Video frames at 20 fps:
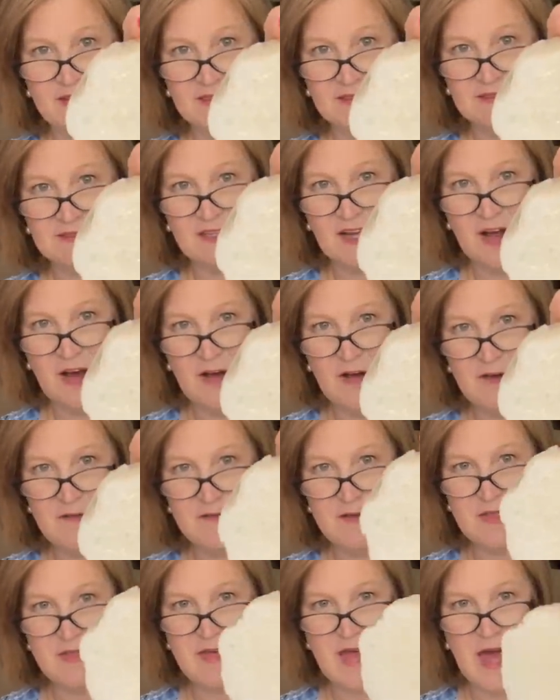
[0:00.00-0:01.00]

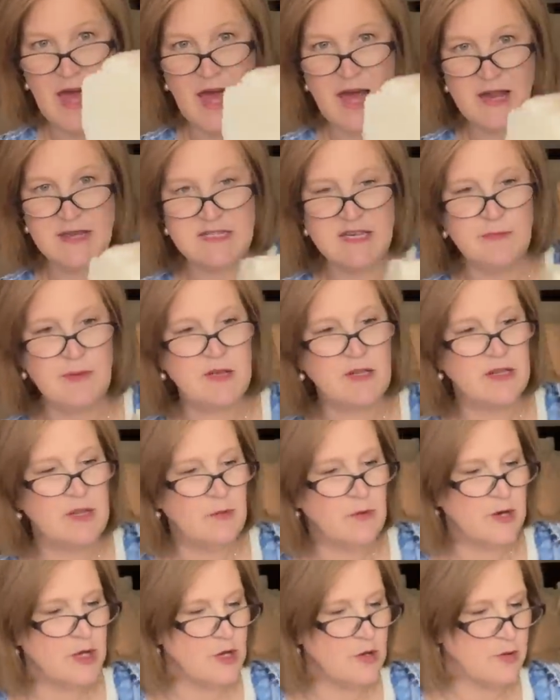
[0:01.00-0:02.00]
Love that. Typically
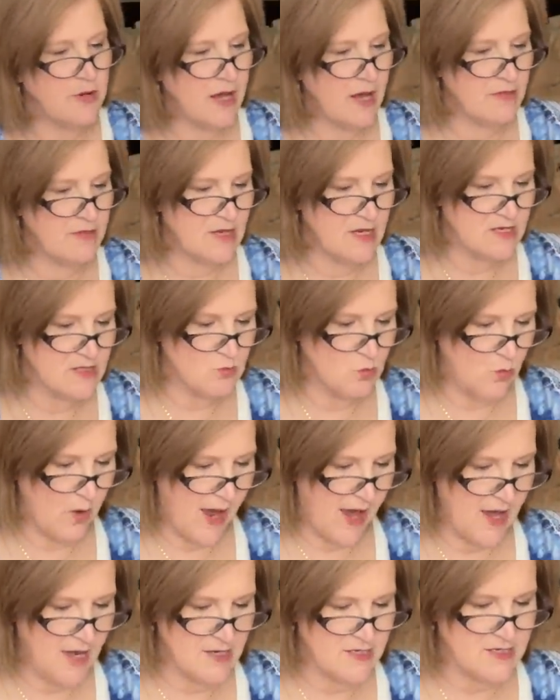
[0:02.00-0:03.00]
when you get these
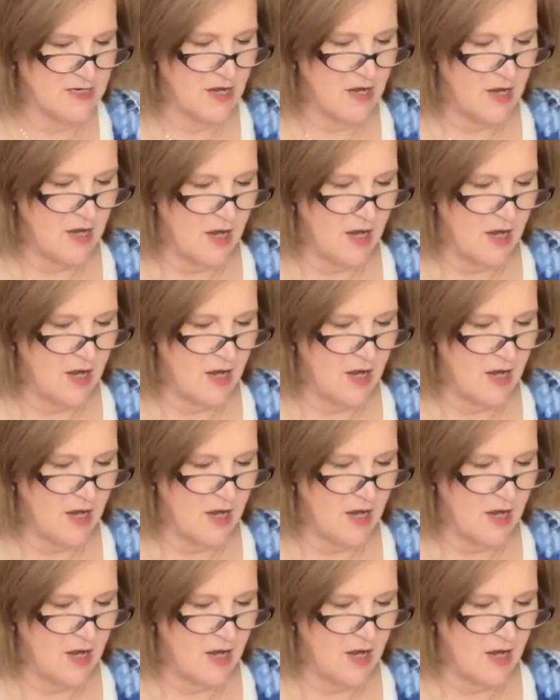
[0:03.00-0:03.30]
wet,